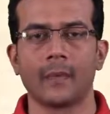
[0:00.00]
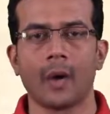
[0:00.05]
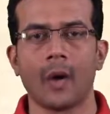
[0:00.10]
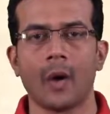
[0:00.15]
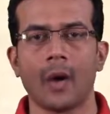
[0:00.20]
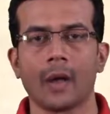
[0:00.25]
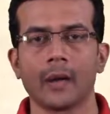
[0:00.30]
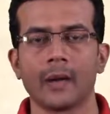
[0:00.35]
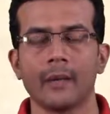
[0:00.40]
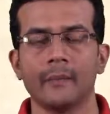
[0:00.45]

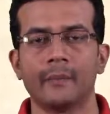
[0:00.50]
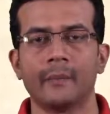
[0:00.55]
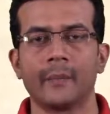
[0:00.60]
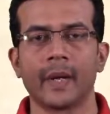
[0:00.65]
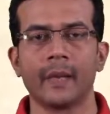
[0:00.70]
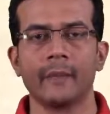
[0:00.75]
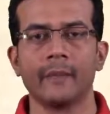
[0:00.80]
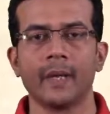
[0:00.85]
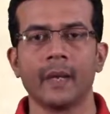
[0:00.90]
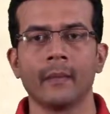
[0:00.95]
or
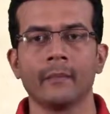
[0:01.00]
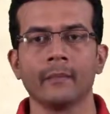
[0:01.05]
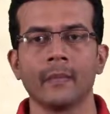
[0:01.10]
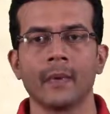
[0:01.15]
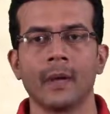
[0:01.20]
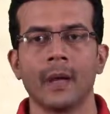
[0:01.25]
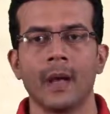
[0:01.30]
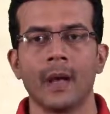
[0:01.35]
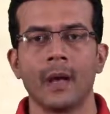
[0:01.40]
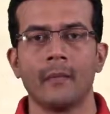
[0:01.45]
premium
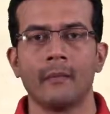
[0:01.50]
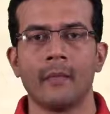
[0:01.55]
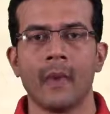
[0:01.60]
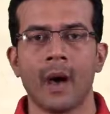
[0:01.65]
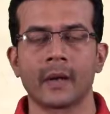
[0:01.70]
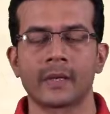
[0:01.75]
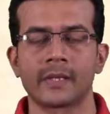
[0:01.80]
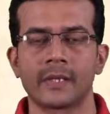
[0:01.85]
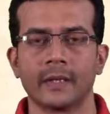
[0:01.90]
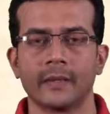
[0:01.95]

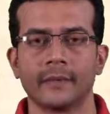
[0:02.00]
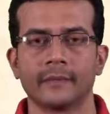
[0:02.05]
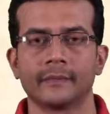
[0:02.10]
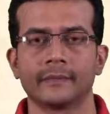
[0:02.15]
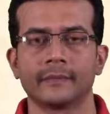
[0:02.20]
margin.